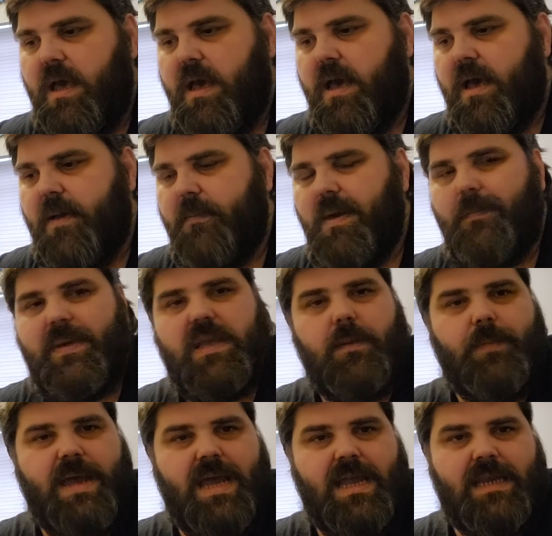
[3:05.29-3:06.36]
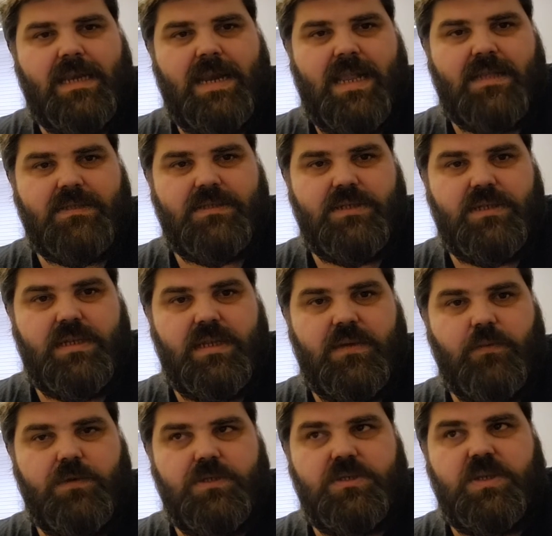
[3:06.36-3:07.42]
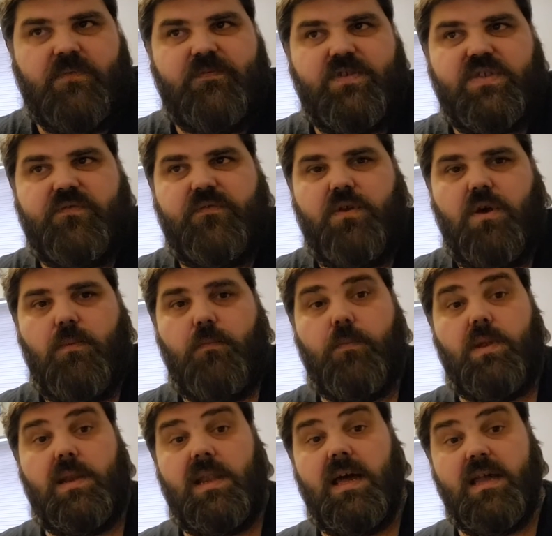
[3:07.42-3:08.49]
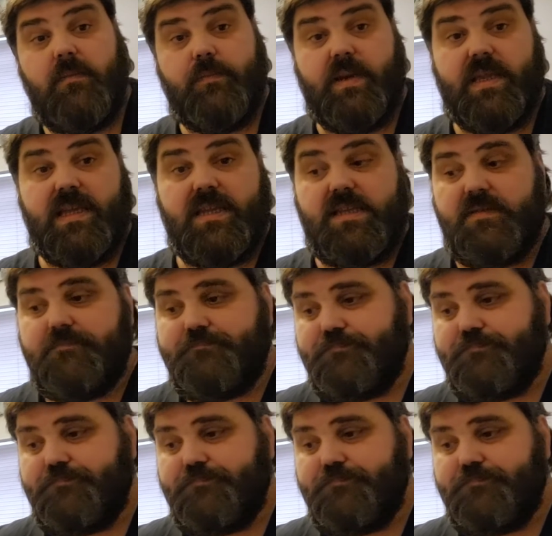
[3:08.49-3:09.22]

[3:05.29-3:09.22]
a Peter Pan lantern in it, which suffers from light bleed.